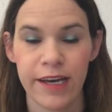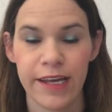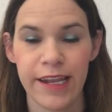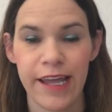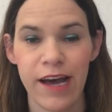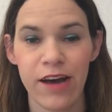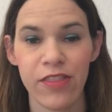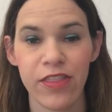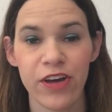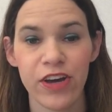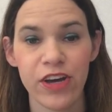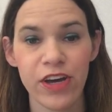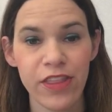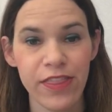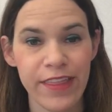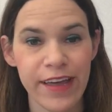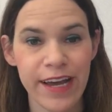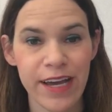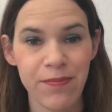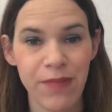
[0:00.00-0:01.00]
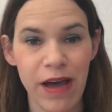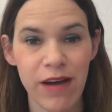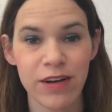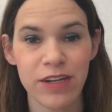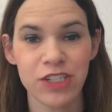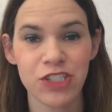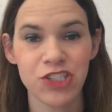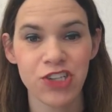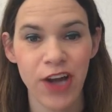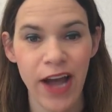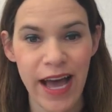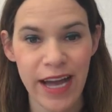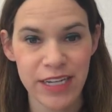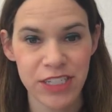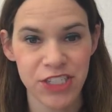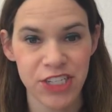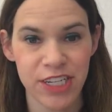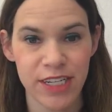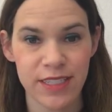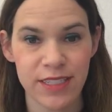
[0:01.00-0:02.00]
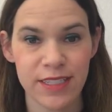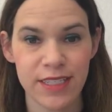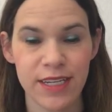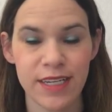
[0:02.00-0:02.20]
Now the good thing about contractions